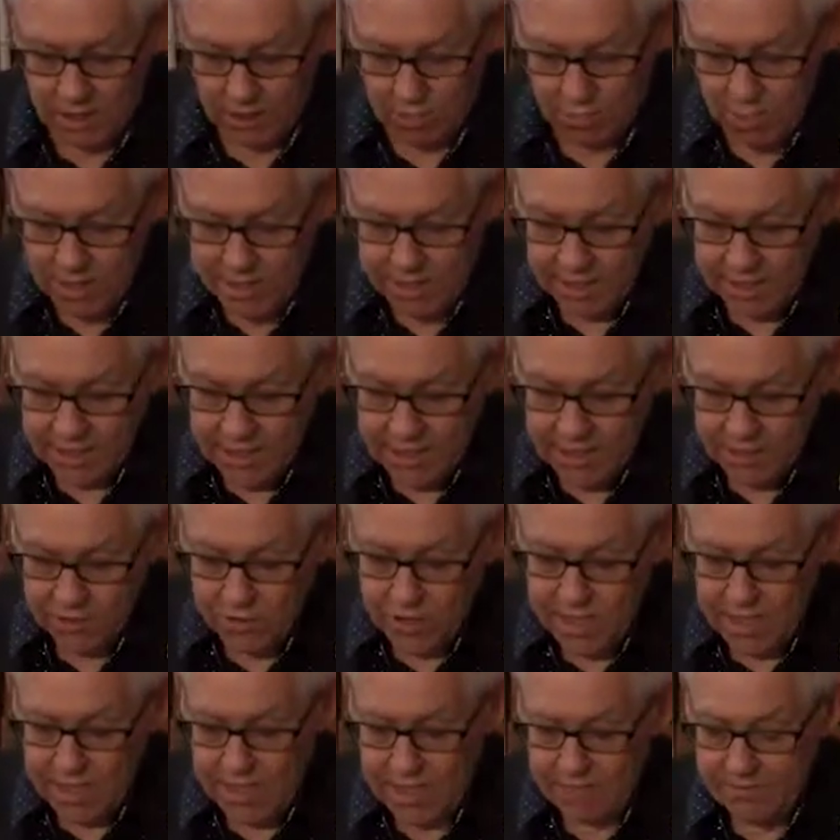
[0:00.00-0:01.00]

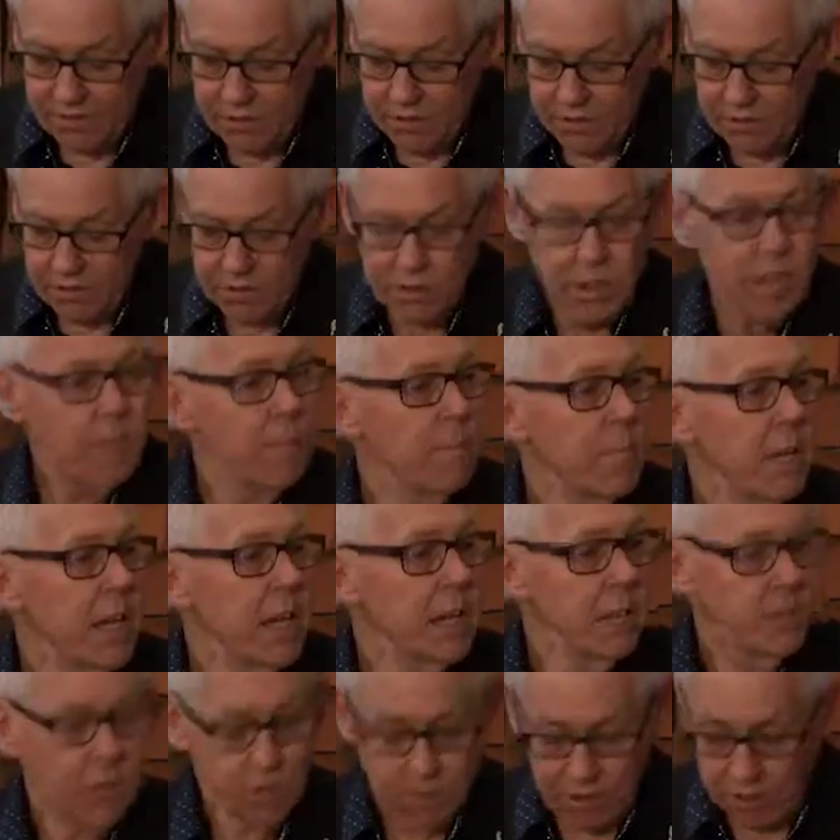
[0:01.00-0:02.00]
regulatory governance and
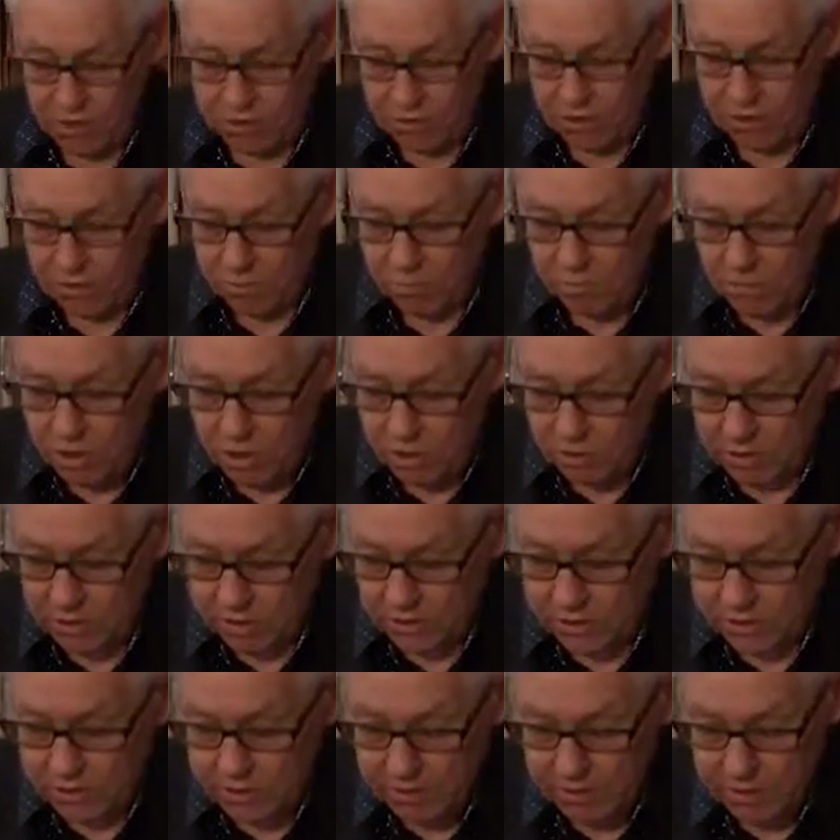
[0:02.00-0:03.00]
managerial
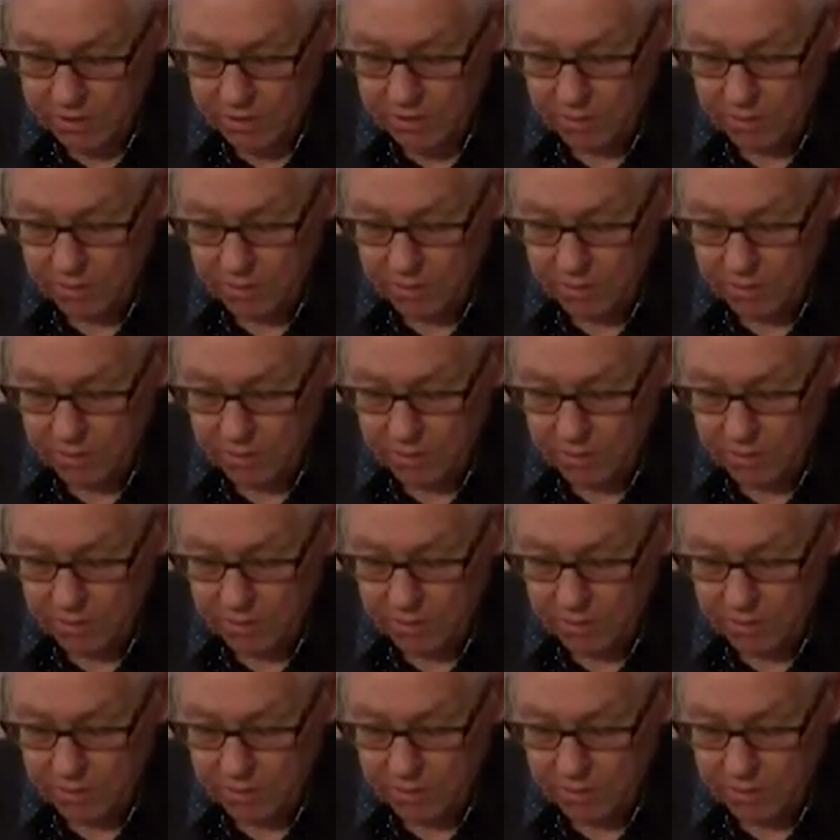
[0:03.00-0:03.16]
models.